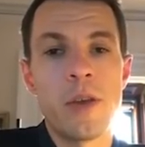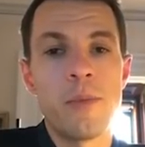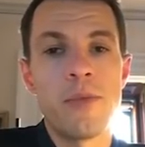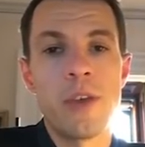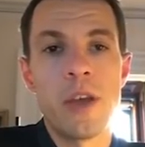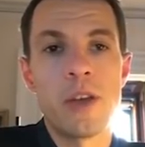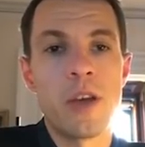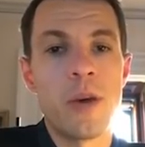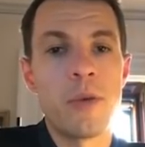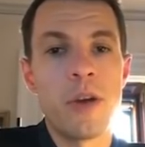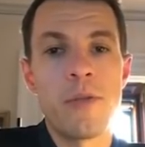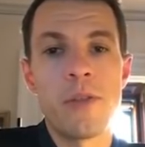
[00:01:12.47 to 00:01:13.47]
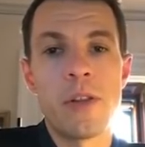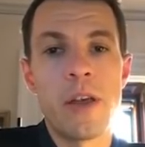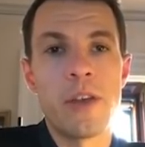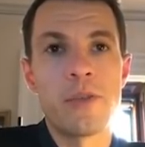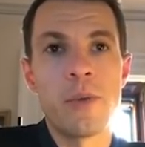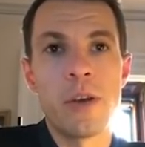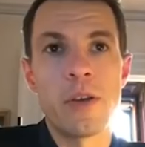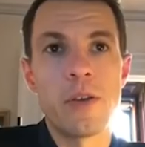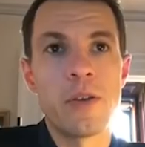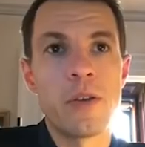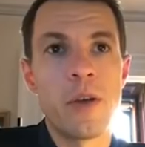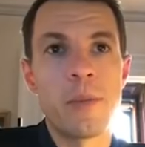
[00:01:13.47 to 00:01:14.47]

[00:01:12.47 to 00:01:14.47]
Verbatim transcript: him saying, coming off the last record,